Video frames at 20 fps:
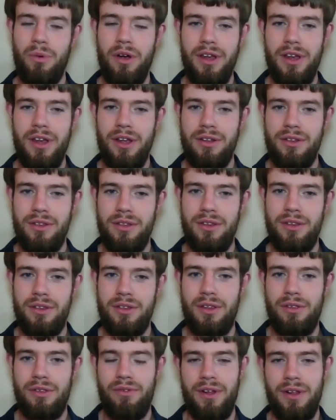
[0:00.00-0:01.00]
working on
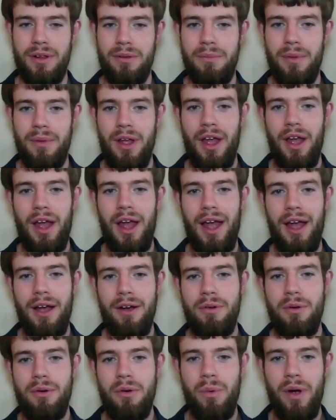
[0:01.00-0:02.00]
the film,
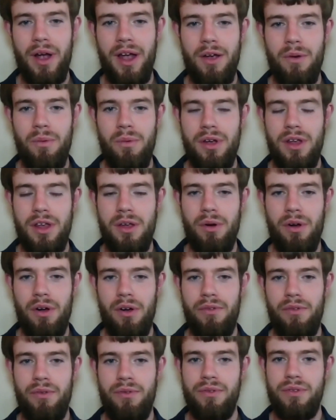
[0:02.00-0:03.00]
how aware were you
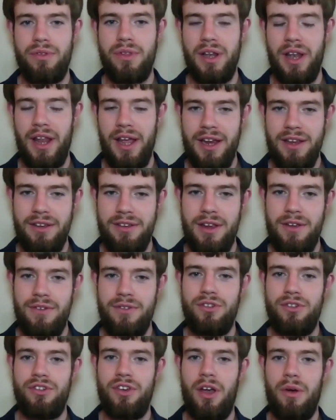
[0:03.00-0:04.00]
of the legacy of
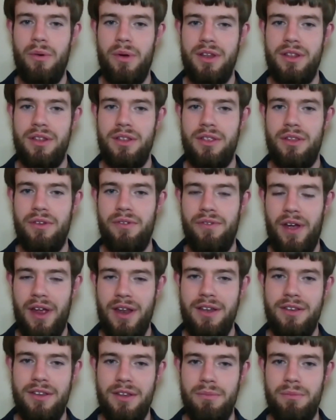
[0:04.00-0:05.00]
the show and the
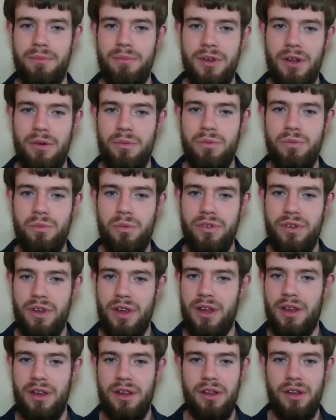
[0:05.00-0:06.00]
fandom? You know, was
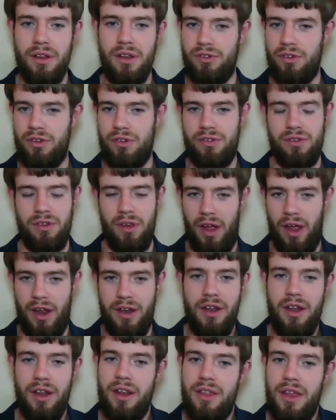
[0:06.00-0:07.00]
it just
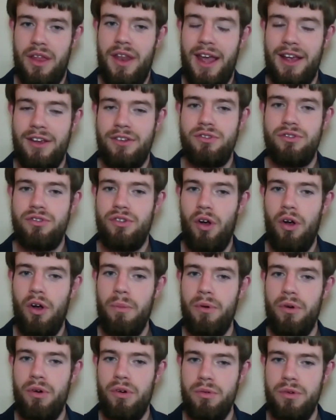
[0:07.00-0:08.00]
an, the next
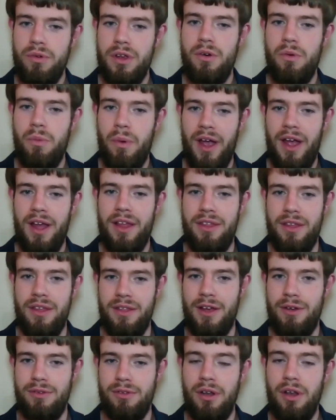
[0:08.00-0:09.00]
job, or were you aware
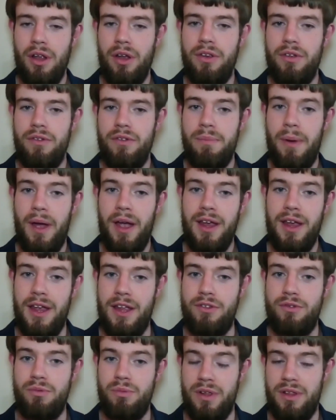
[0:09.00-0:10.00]
that there's a lot of
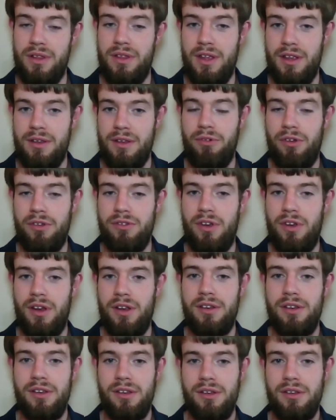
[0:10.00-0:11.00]
baggage with this
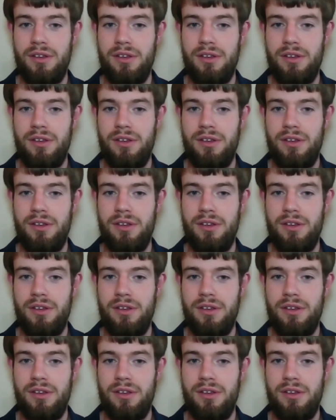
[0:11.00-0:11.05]
project?